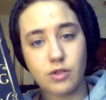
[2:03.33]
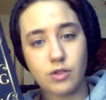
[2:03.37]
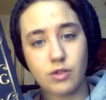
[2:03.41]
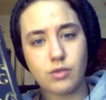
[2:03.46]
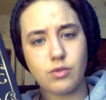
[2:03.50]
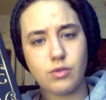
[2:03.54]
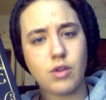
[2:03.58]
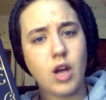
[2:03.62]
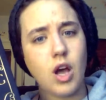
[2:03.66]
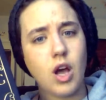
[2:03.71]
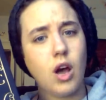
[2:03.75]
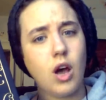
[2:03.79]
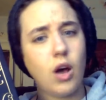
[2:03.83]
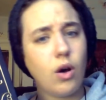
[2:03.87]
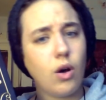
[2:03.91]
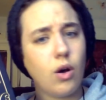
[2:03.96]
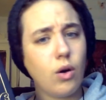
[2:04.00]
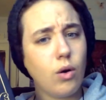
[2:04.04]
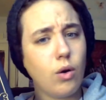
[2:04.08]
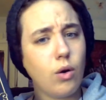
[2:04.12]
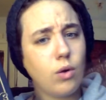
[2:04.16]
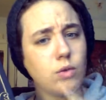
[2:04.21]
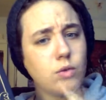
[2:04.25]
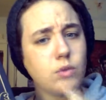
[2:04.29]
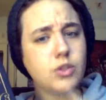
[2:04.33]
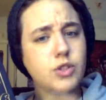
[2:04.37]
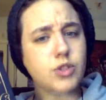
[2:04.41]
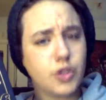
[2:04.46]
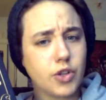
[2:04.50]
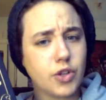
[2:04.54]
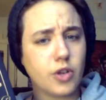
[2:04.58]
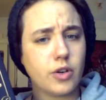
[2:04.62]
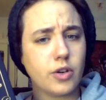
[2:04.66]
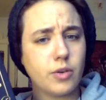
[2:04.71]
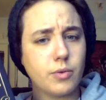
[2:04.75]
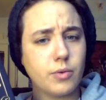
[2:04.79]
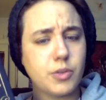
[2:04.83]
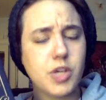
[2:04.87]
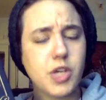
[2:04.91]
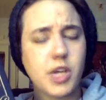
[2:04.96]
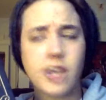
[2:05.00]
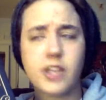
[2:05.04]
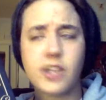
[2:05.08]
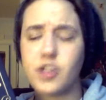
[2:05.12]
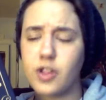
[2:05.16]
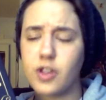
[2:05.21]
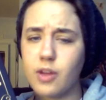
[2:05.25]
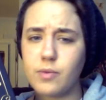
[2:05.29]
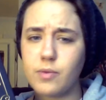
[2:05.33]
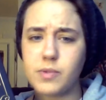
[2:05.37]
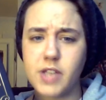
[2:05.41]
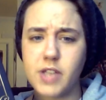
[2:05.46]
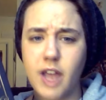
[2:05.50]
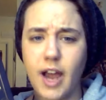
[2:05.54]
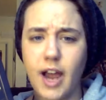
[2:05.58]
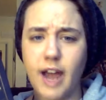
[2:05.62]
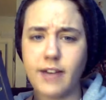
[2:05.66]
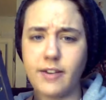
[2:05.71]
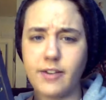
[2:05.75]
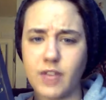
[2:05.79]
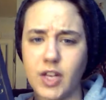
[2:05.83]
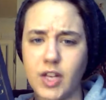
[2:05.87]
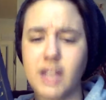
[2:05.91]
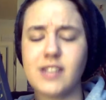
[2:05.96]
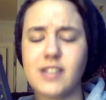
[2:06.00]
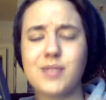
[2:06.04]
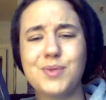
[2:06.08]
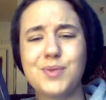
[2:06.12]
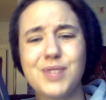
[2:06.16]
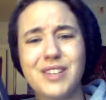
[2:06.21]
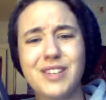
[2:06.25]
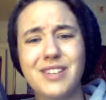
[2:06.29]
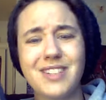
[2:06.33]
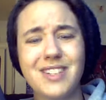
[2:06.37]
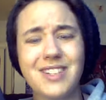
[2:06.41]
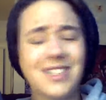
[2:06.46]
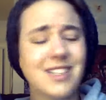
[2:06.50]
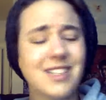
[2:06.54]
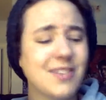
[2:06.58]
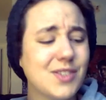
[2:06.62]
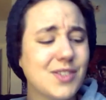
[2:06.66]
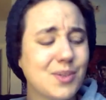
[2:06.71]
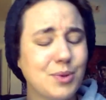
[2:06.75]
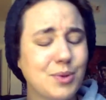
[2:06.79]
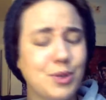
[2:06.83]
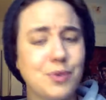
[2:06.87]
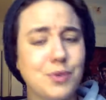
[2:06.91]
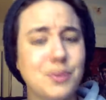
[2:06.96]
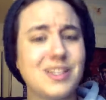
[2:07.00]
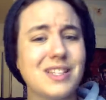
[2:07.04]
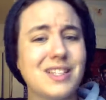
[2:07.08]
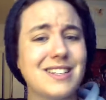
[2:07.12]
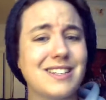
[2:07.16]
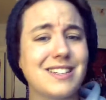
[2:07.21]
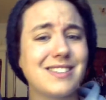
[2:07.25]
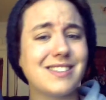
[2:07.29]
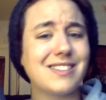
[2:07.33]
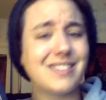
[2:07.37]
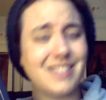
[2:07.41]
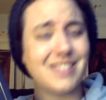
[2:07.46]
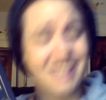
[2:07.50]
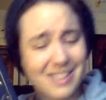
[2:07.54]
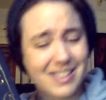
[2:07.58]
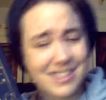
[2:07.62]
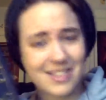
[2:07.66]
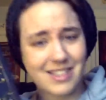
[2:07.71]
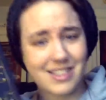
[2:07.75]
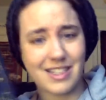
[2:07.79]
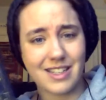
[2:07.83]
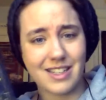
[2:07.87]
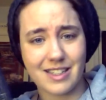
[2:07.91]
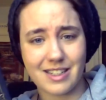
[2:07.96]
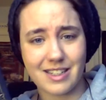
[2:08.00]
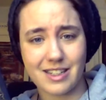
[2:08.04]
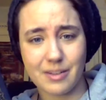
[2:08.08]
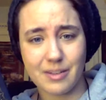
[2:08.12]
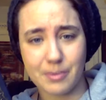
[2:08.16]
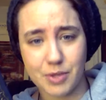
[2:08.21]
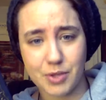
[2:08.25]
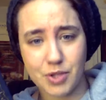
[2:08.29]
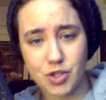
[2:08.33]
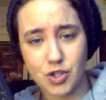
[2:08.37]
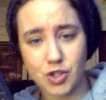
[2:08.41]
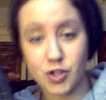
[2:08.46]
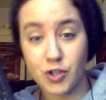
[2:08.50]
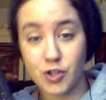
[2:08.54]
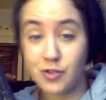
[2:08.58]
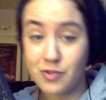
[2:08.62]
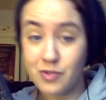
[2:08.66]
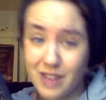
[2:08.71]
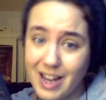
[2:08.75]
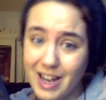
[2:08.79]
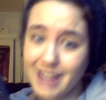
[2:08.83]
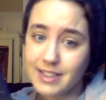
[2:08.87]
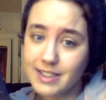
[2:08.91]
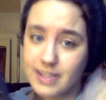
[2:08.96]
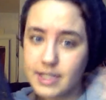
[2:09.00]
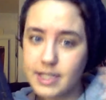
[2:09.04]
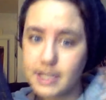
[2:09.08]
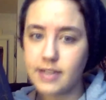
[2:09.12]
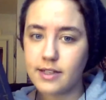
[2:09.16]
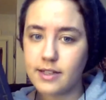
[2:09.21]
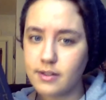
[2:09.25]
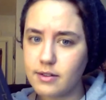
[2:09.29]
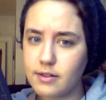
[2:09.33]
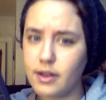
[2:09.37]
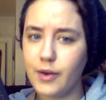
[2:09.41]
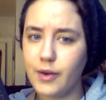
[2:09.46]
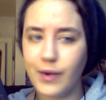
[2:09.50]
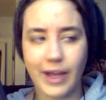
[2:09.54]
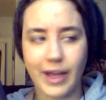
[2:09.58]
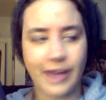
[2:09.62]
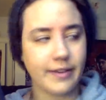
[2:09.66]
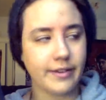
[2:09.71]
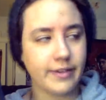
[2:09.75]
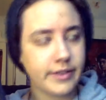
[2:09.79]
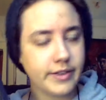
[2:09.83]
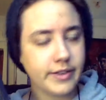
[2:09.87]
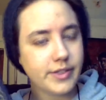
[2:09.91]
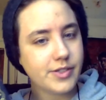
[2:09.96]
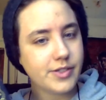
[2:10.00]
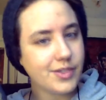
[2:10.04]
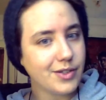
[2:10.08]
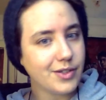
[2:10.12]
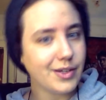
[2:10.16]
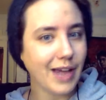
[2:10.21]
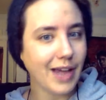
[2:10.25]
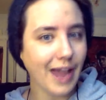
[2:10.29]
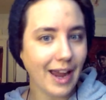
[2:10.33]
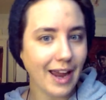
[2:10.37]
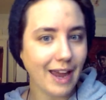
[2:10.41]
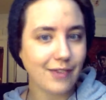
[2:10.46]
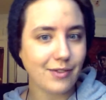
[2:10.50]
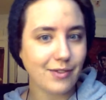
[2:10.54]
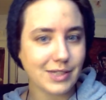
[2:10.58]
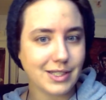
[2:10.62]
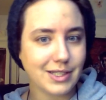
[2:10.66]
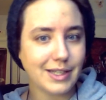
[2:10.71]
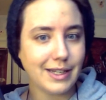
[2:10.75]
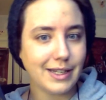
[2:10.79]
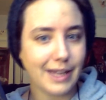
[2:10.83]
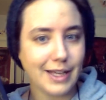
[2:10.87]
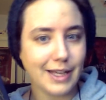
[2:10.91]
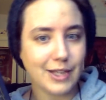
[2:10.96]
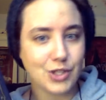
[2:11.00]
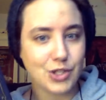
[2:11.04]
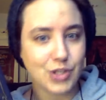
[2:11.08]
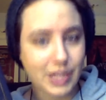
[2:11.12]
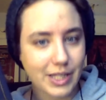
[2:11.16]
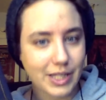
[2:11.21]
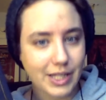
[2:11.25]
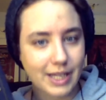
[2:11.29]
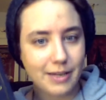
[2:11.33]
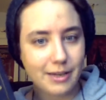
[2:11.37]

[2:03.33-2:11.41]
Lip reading: So, older, which I actually thought was kind of nice. It was good not to have someone who was like 16 and immature. 19, okay, you're still kind of a teenage